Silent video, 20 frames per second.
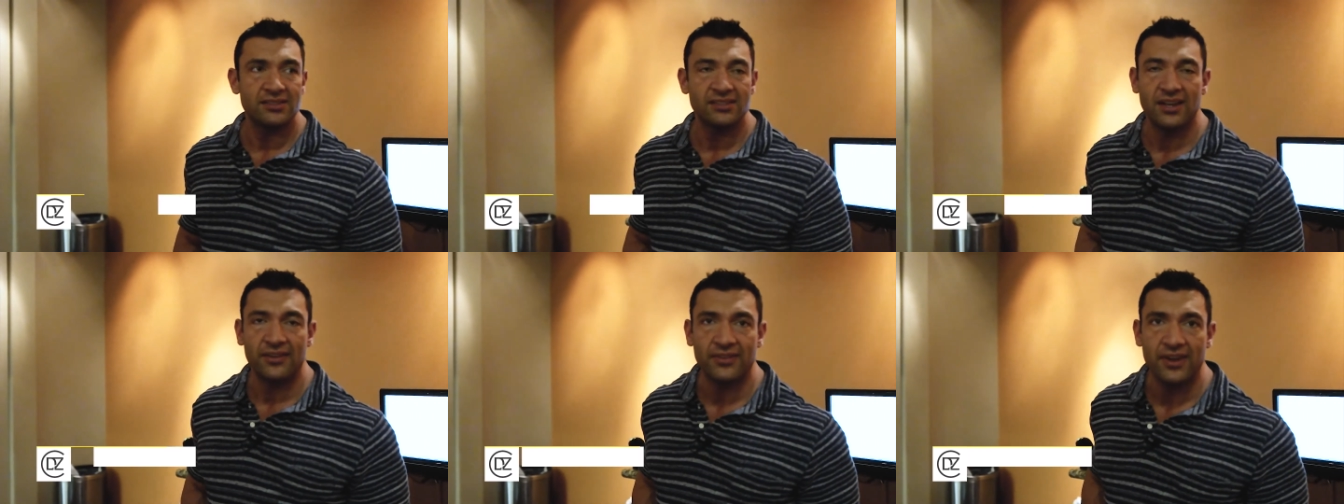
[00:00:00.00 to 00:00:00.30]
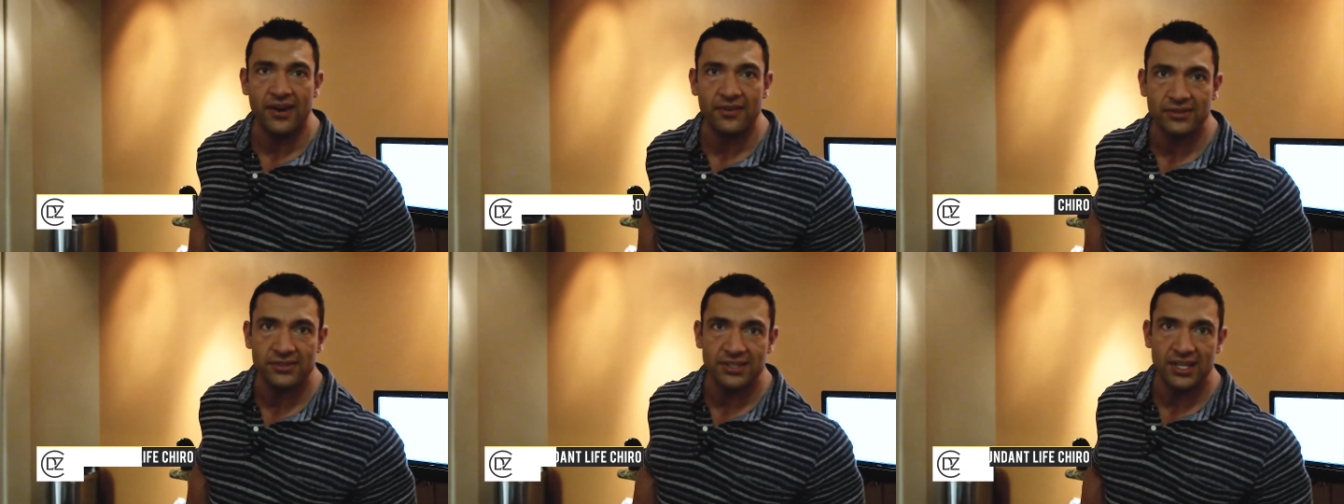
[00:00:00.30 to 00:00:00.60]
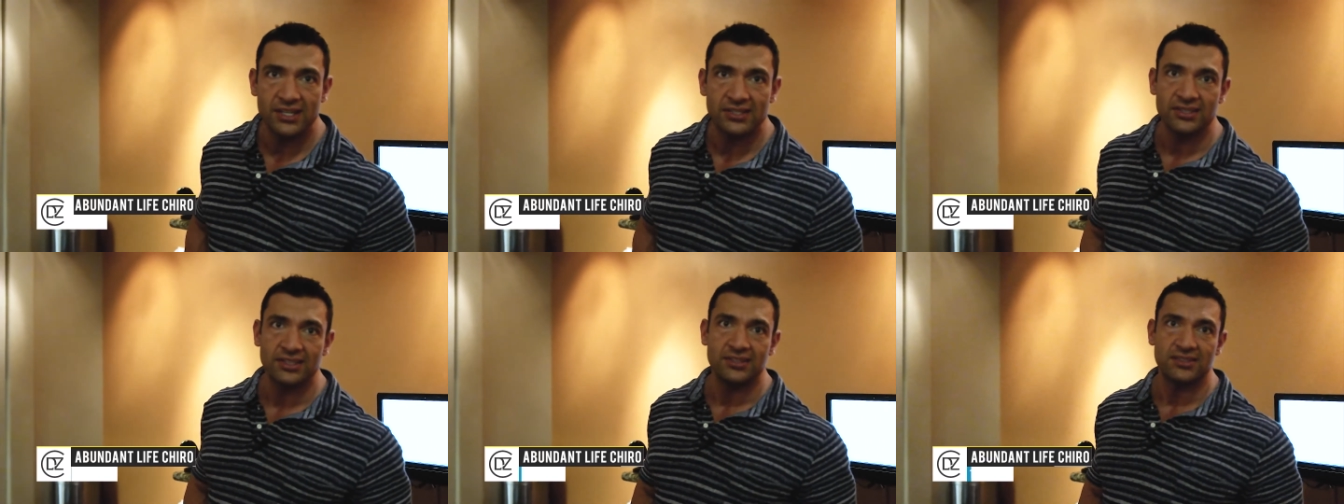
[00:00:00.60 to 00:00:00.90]
Tough
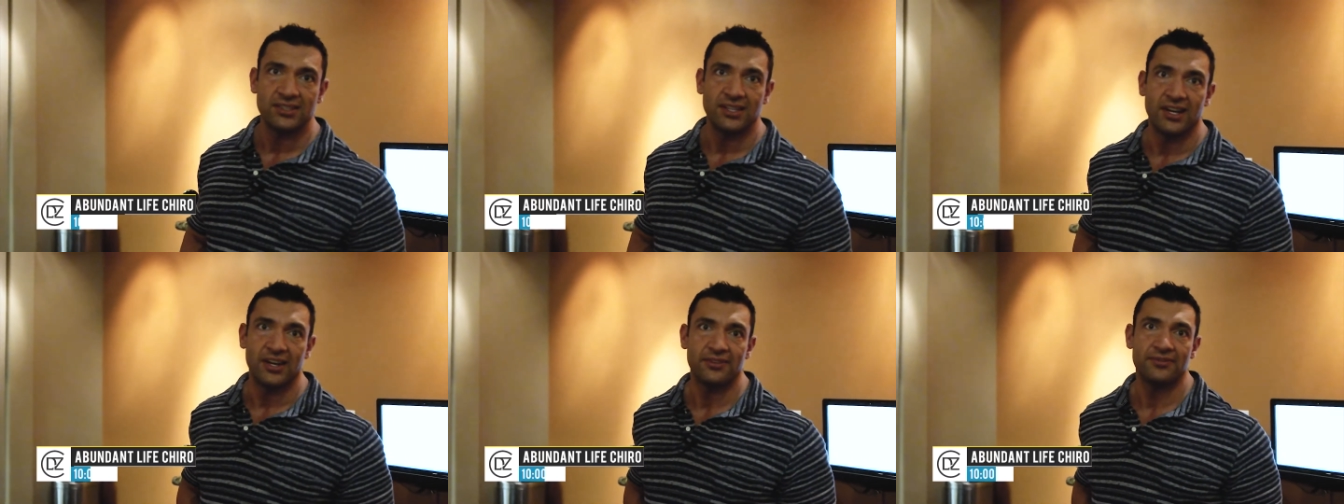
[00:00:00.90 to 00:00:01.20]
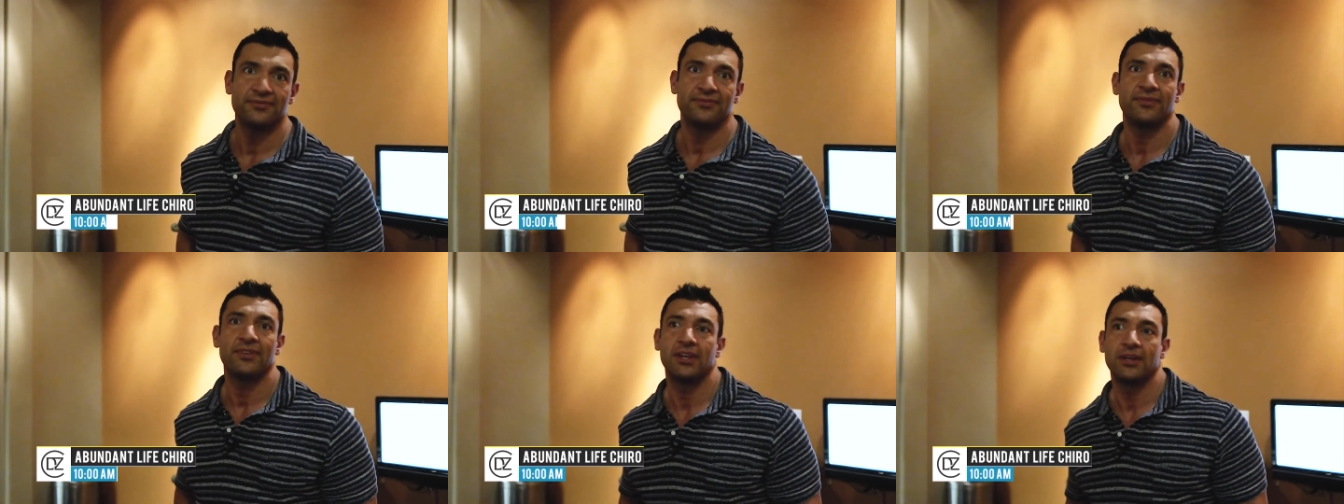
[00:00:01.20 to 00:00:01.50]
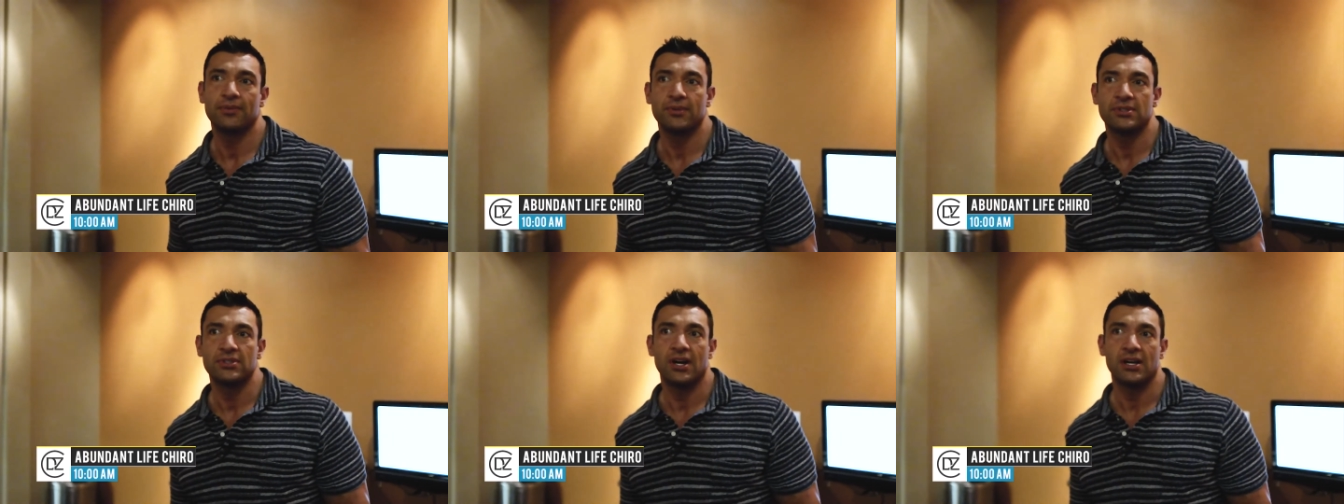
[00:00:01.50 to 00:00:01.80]
conversations, you know?
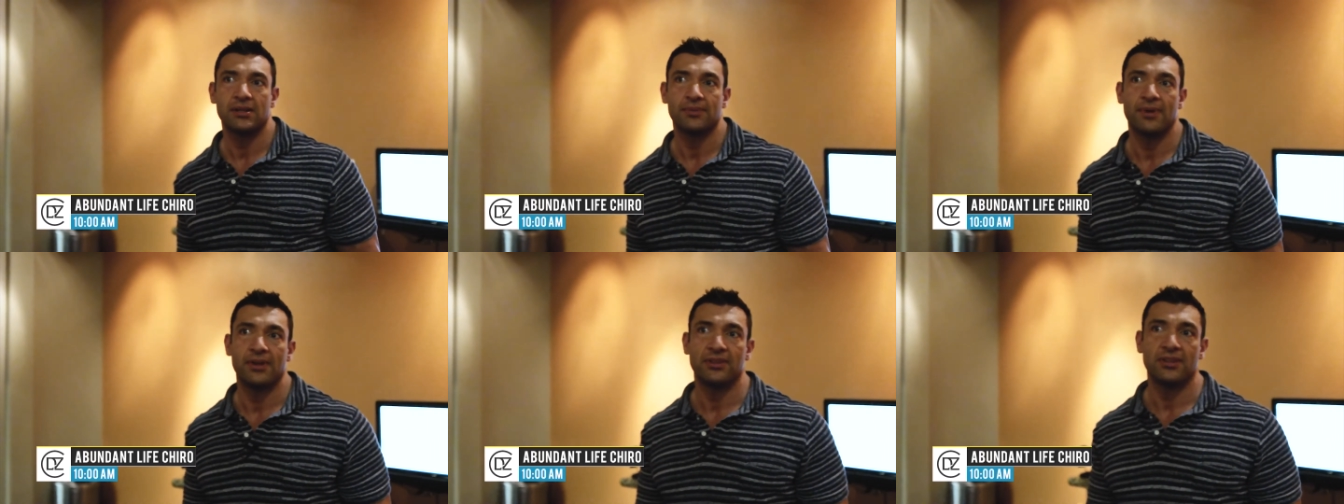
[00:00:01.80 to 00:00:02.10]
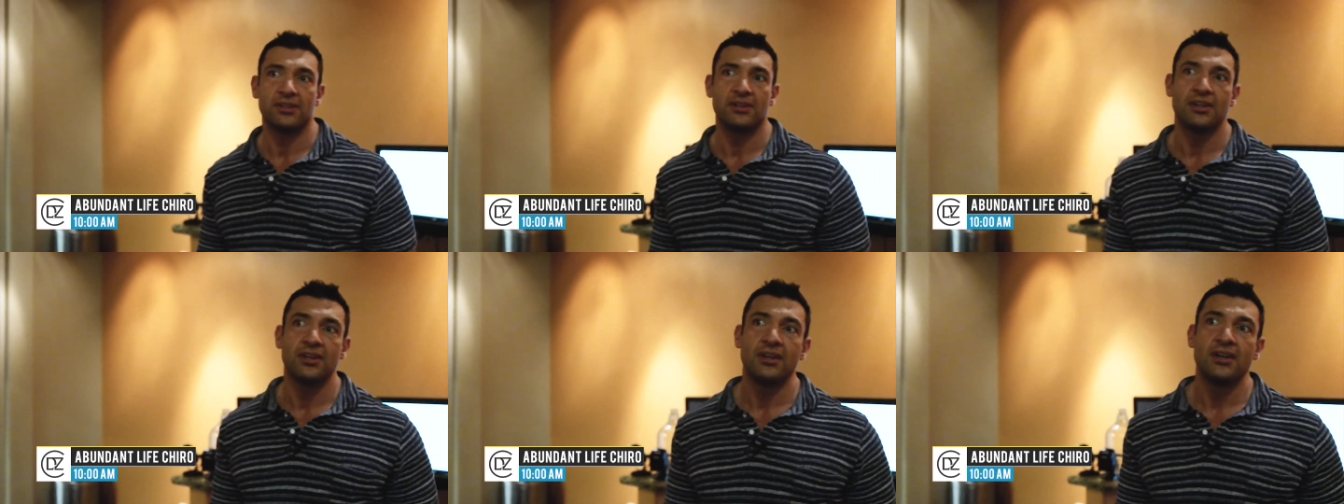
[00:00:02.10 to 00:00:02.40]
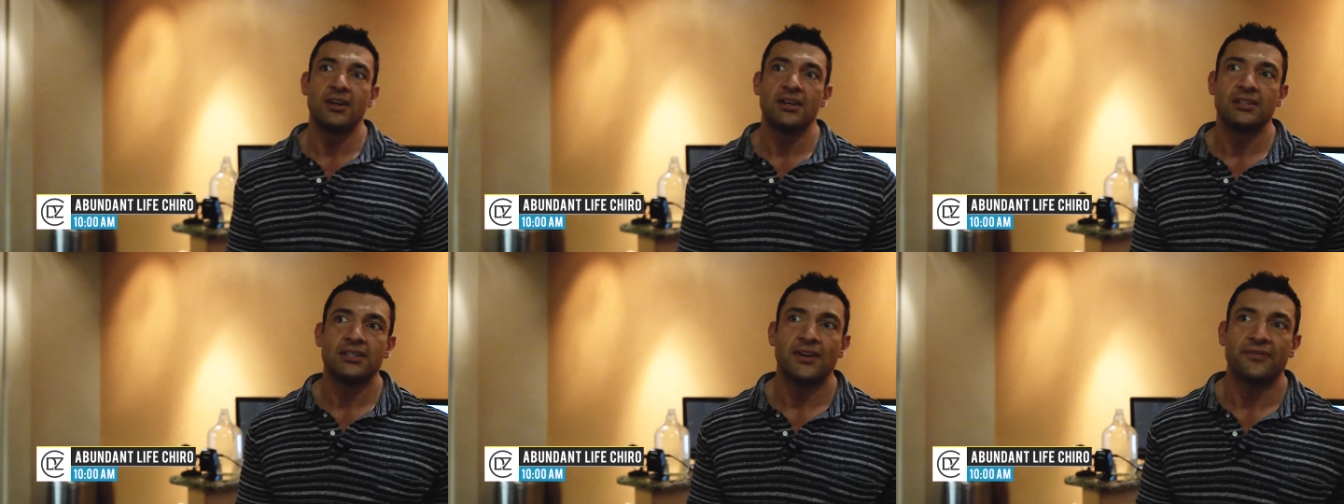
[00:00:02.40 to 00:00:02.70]
We talked about the
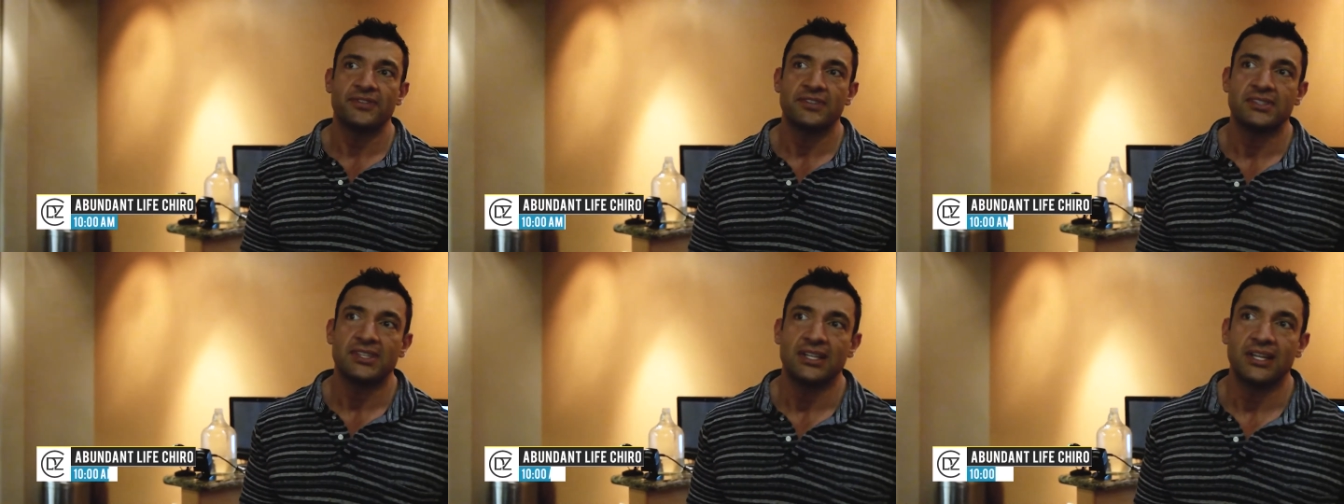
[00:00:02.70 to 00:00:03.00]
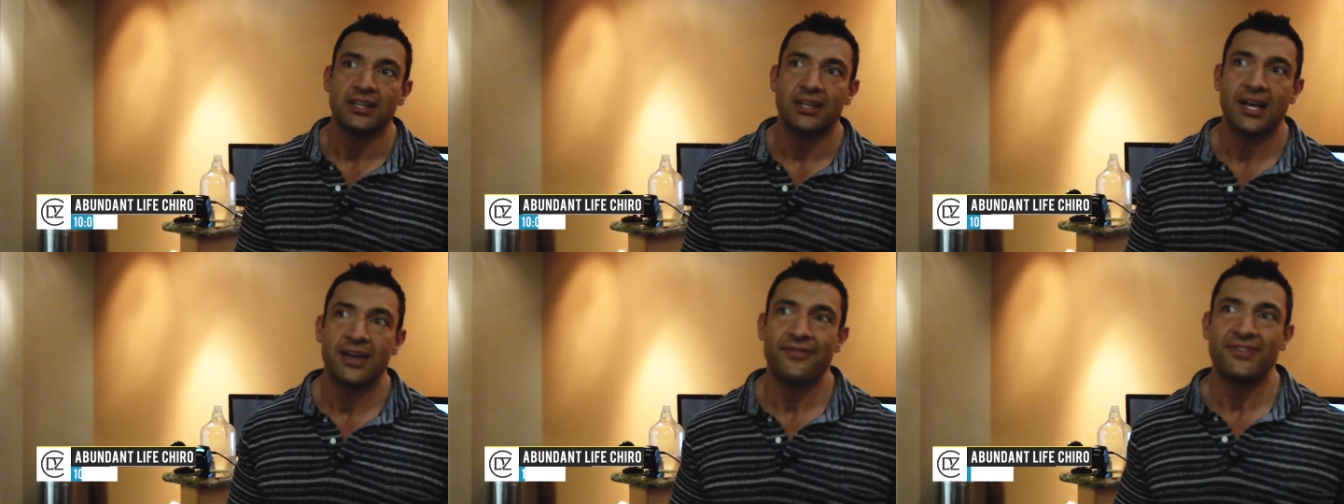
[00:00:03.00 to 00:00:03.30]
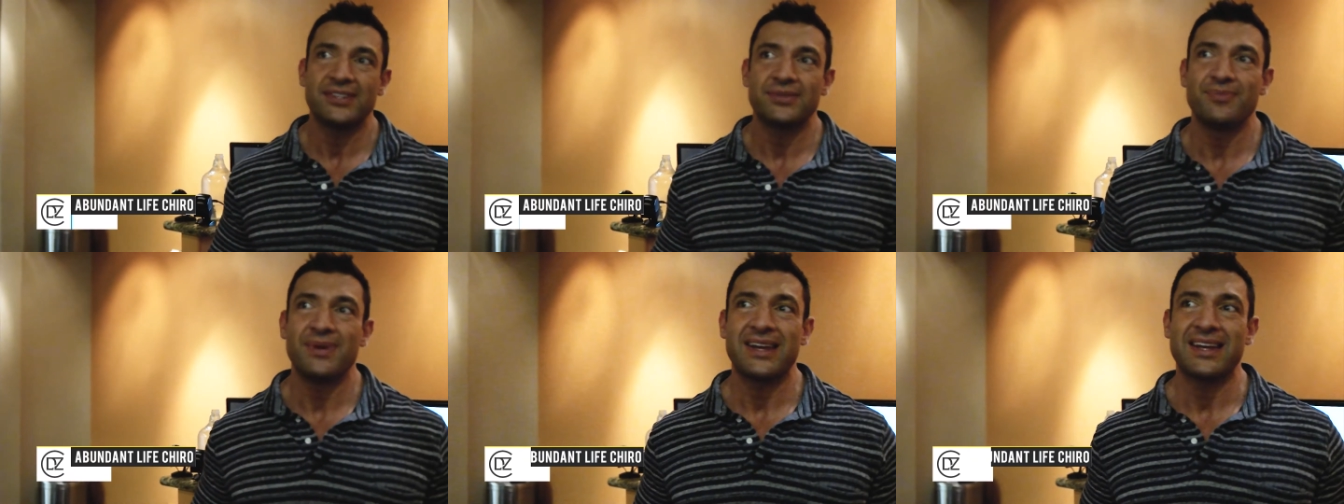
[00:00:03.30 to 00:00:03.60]
toughest thing in life
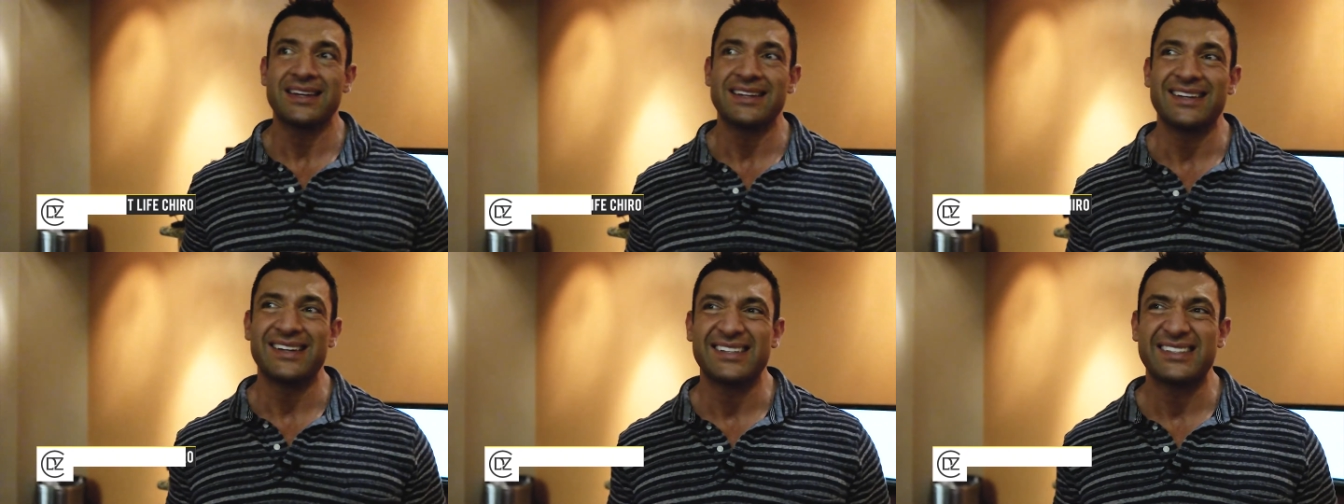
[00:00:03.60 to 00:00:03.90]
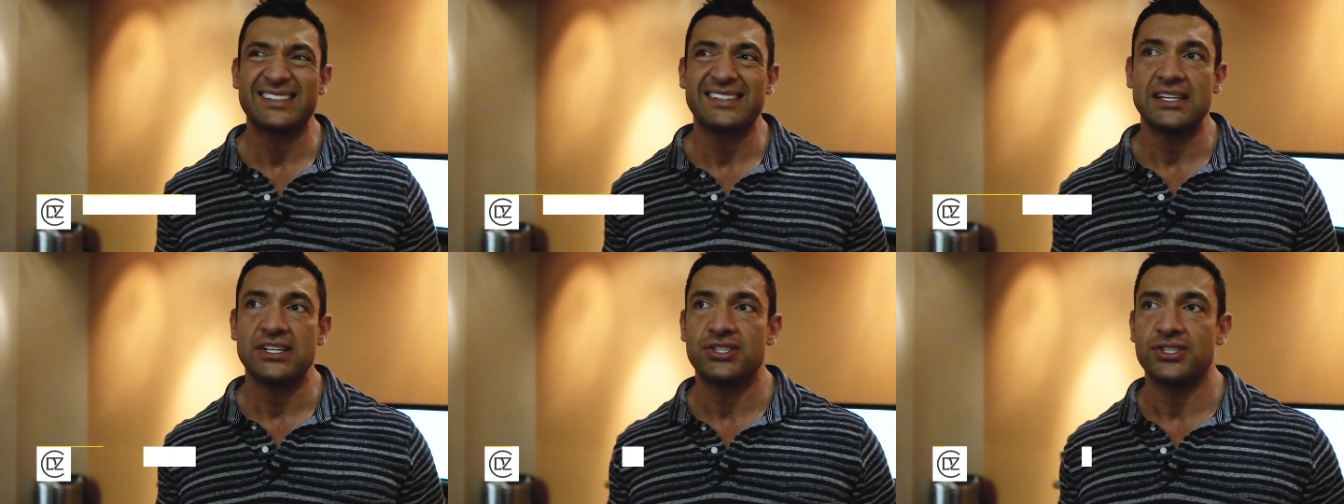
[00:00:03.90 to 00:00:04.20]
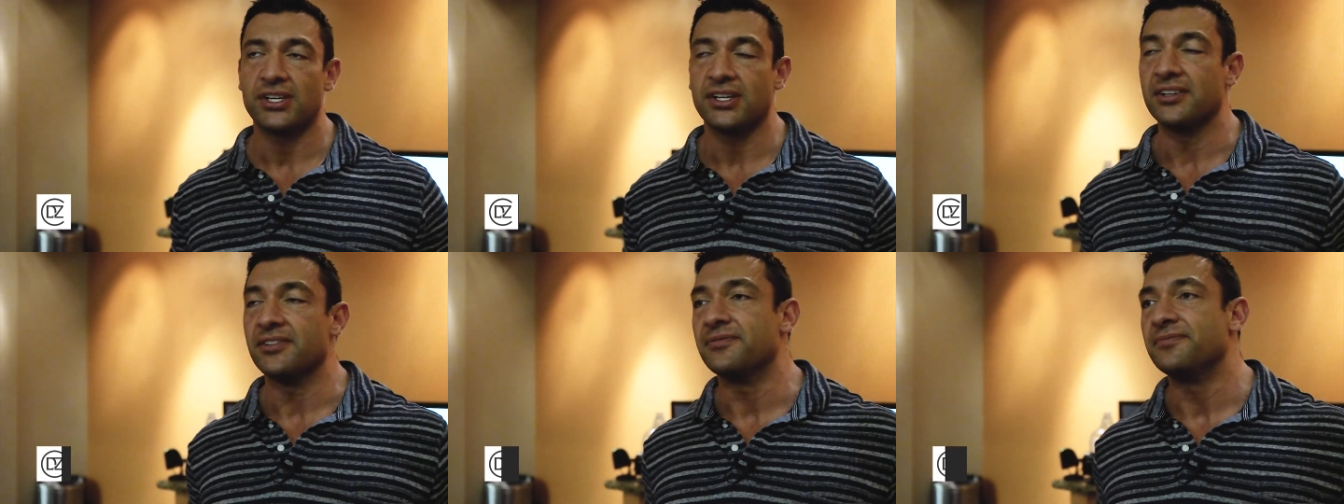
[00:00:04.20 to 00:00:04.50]
is making a
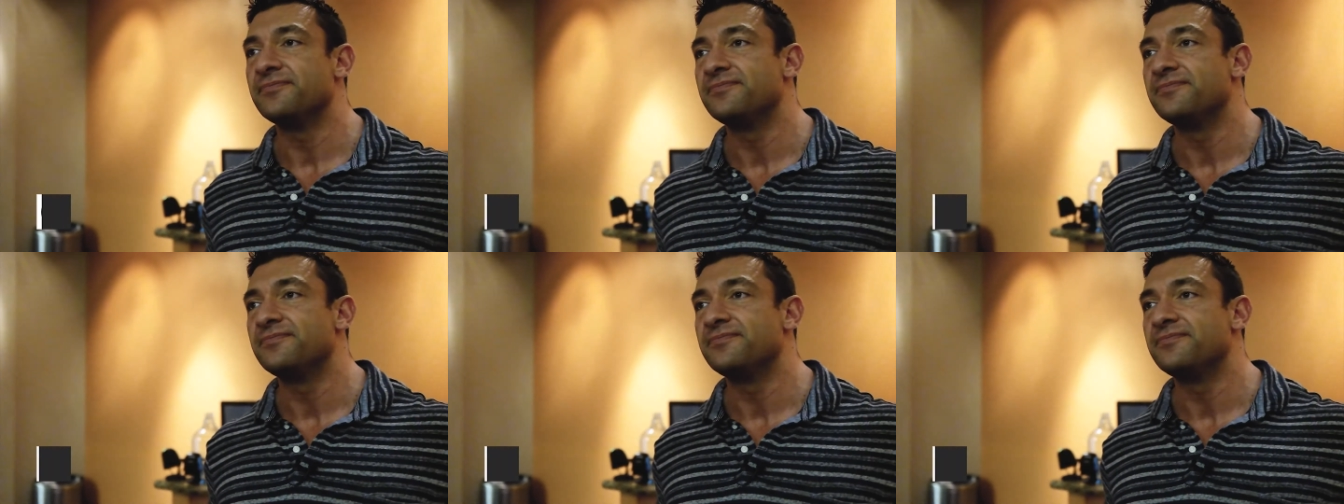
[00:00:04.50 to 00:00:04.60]
decision.